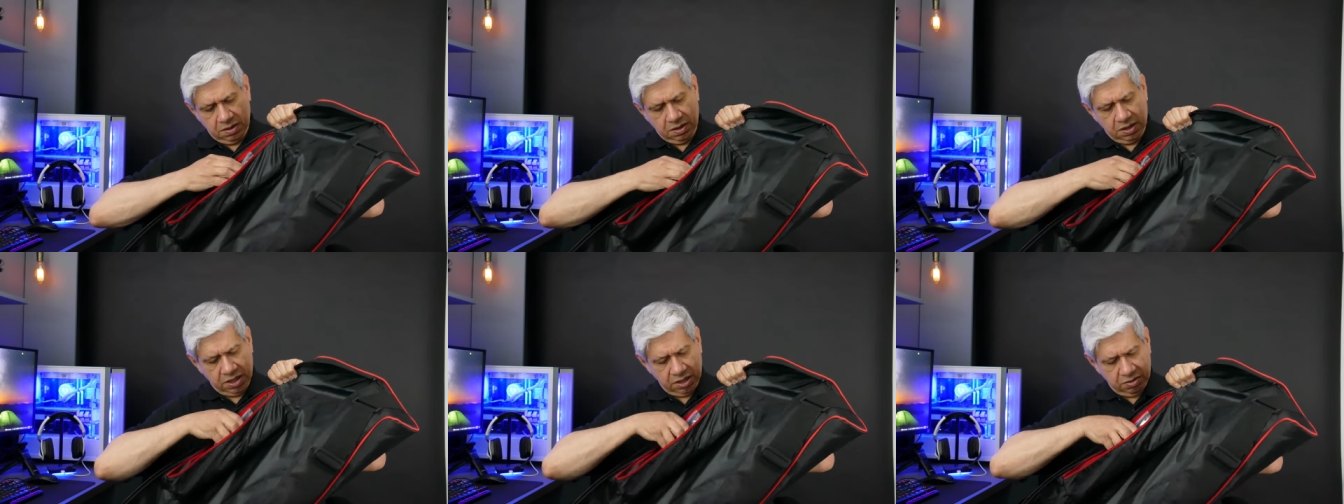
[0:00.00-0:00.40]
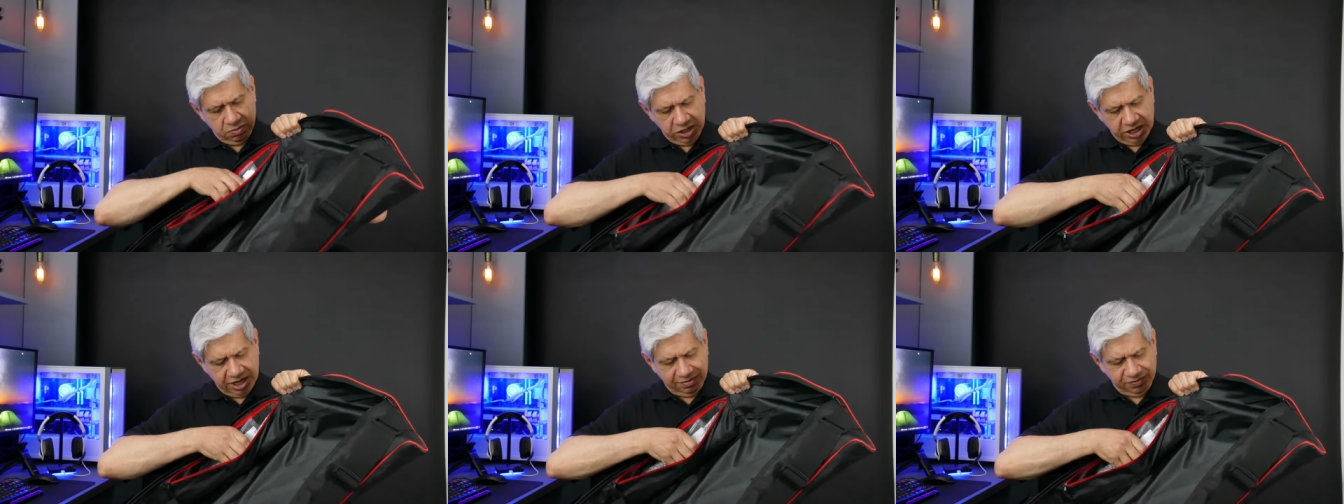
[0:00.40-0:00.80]
And
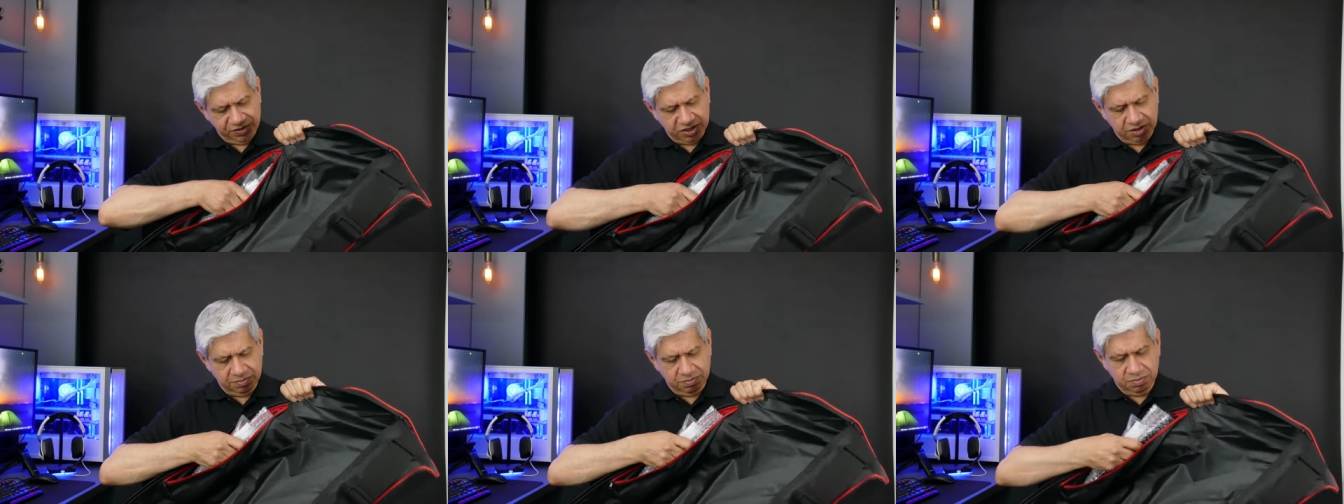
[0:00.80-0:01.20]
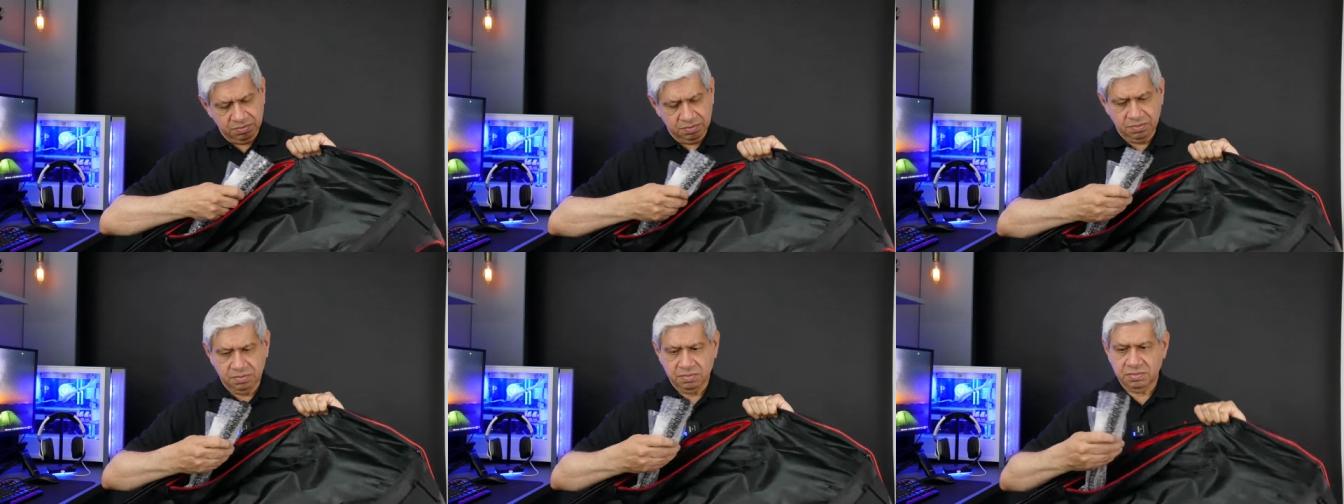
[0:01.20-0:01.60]
we have some
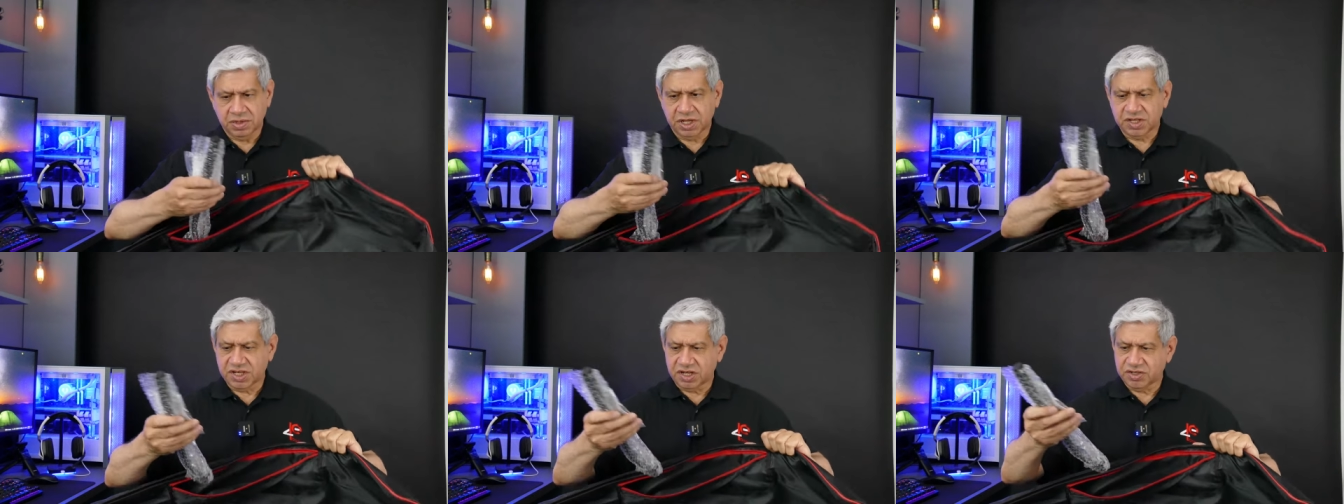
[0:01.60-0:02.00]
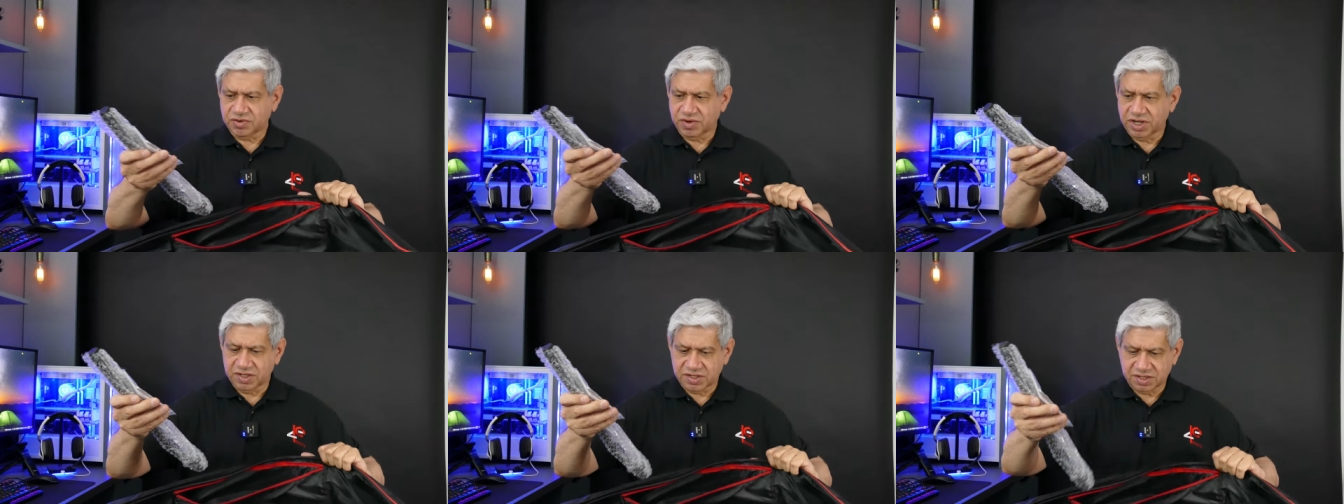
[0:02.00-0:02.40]

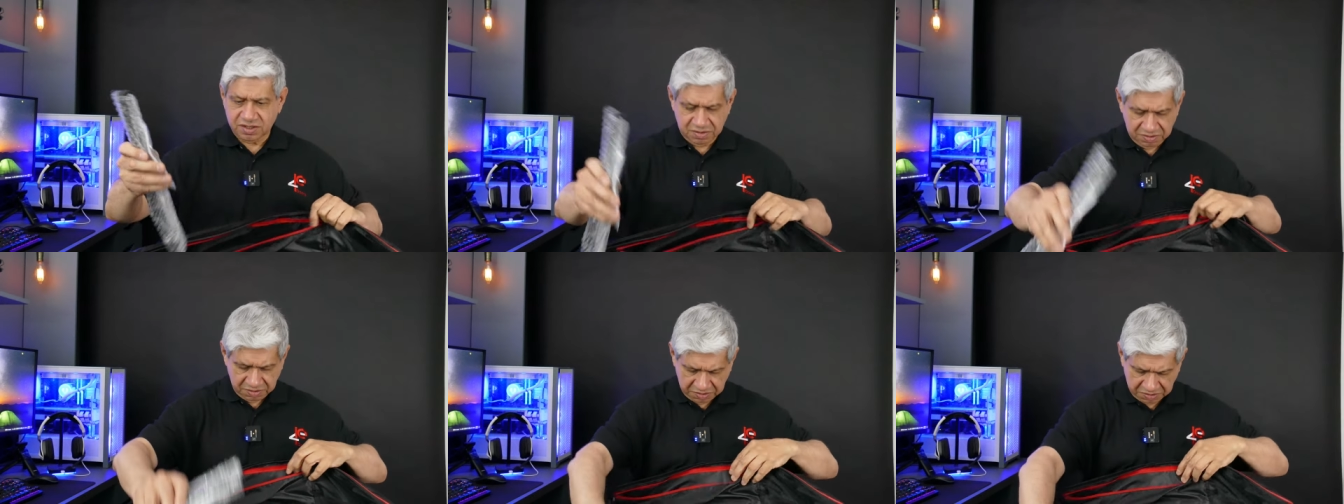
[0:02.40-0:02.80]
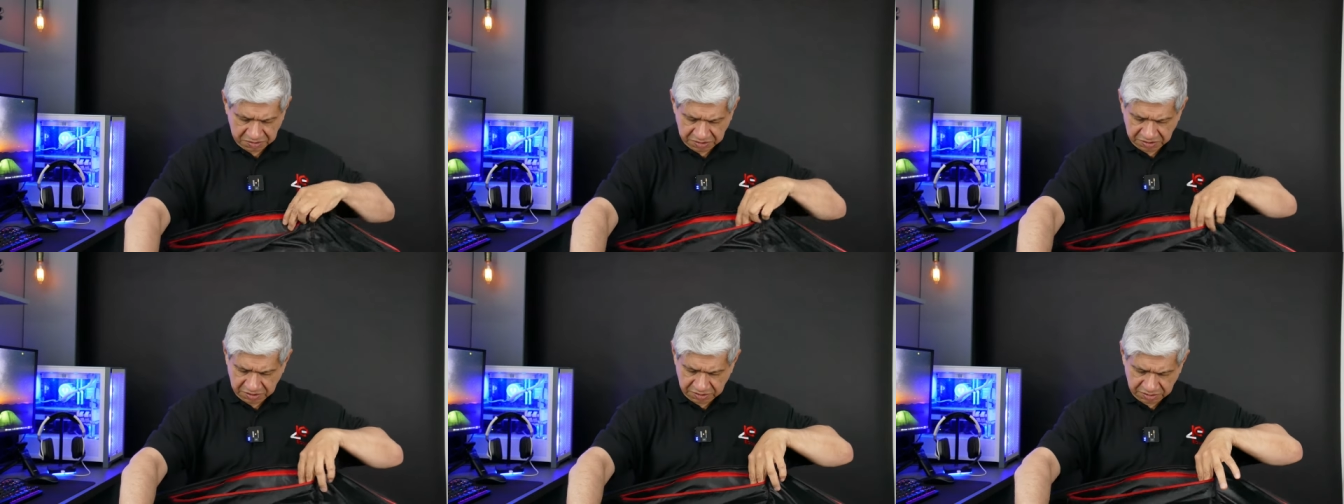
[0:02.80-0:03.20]
accessories.
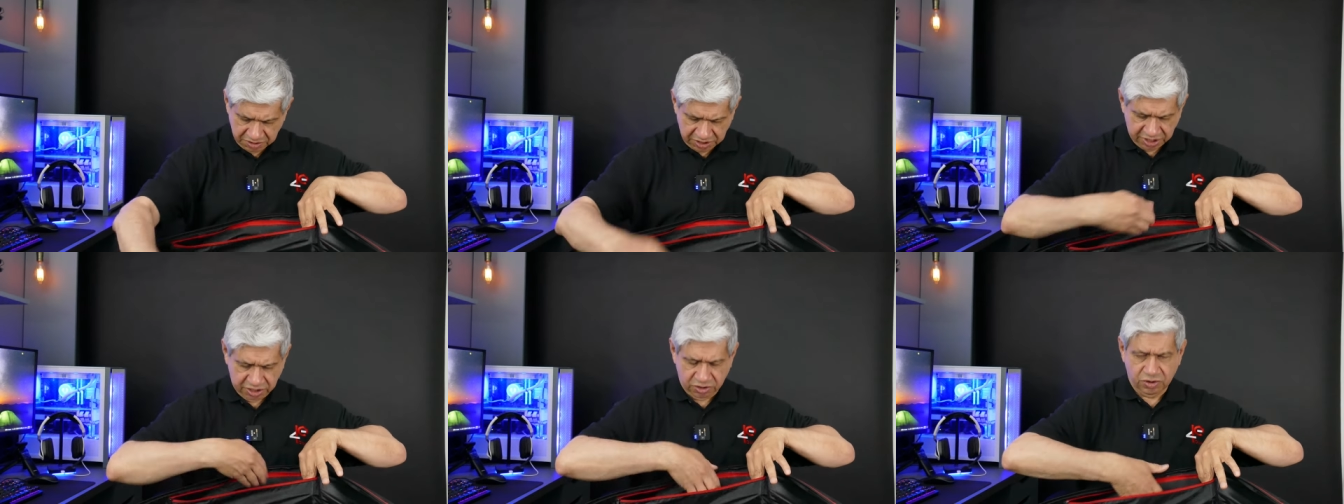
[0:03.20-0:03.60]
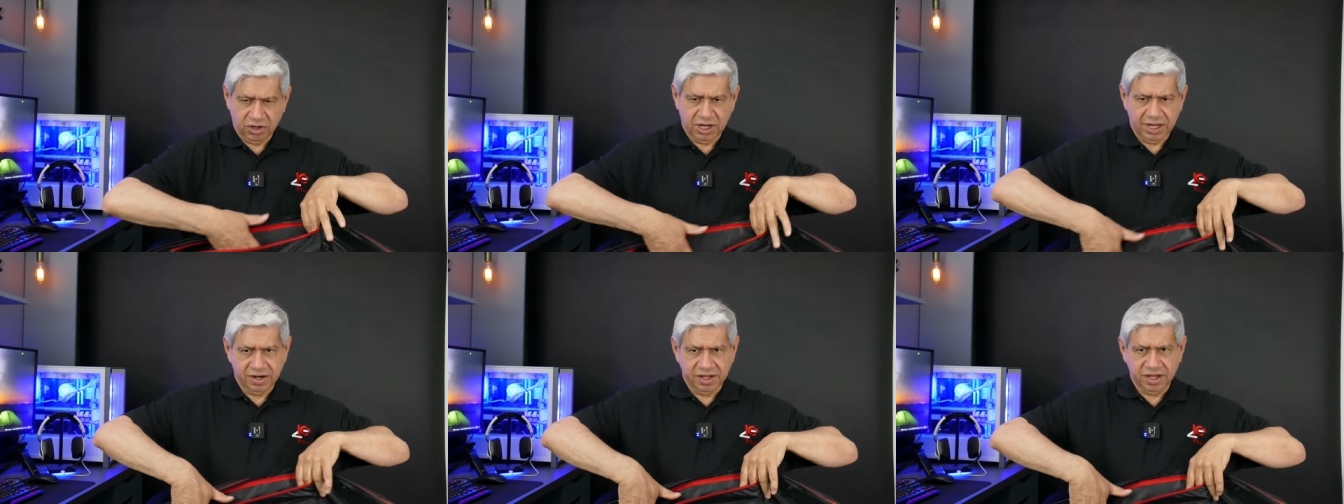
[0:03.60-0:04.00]
Get it
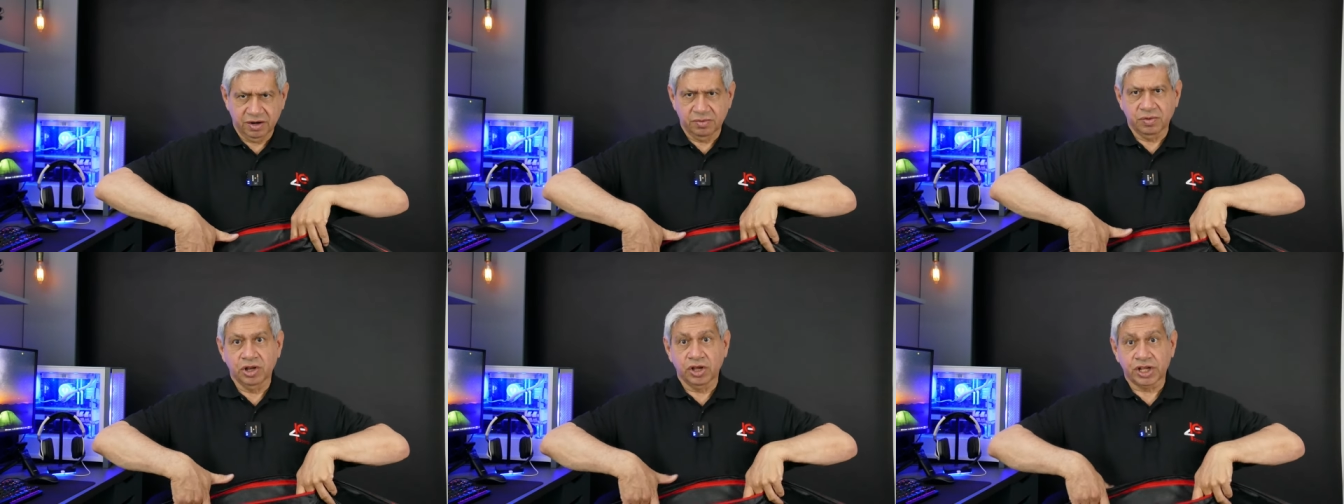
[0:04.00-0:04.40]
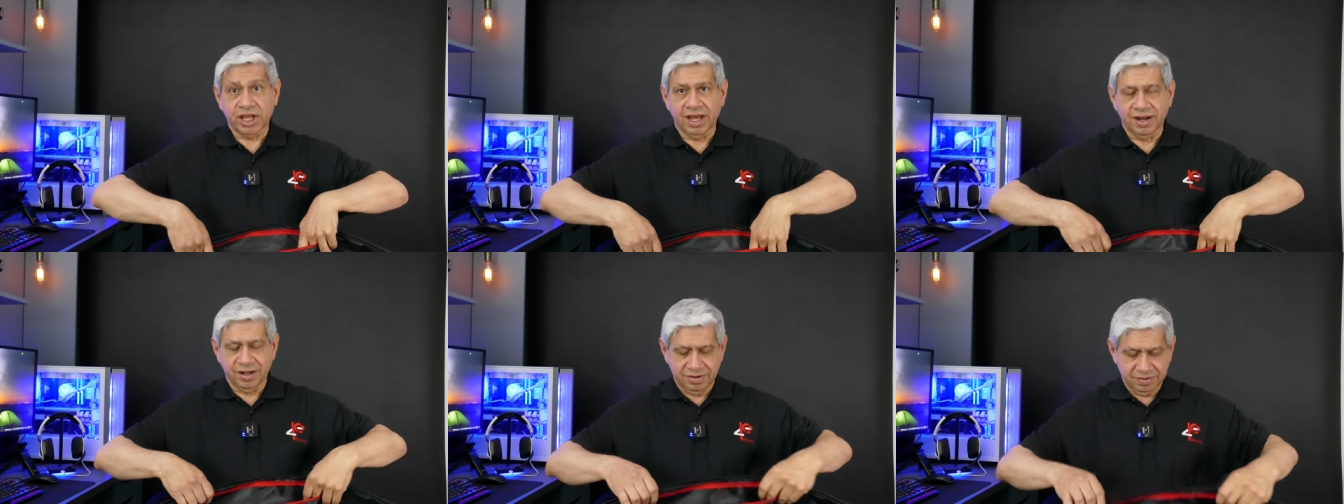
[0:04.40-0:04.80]
all out of here and we'll look
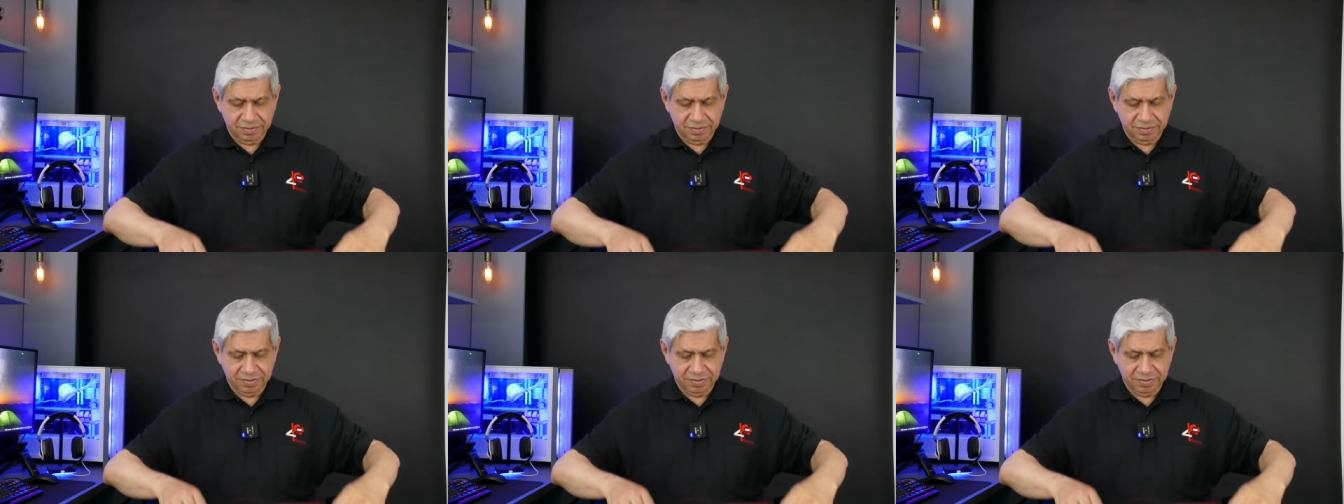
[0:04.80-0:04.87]
at it.